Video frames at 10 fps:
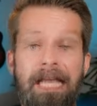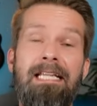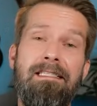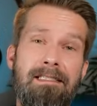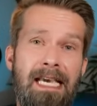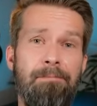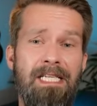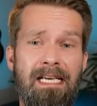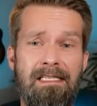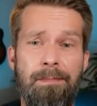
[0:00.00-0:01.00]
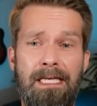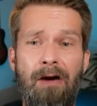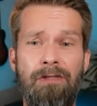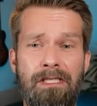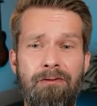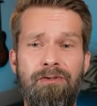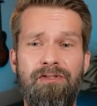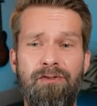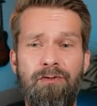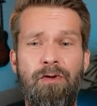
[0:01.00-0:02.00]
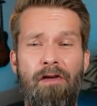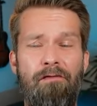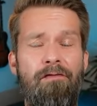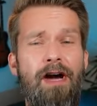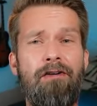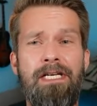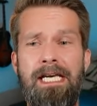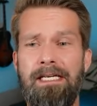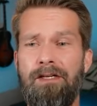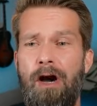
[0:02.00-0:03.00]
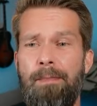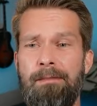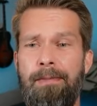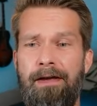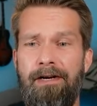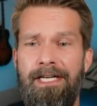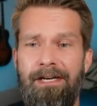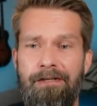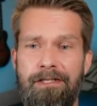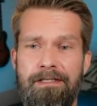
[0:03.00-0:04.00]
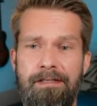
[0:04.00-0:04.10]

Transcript: It's the same test, but now it includes two very common Playwright errors.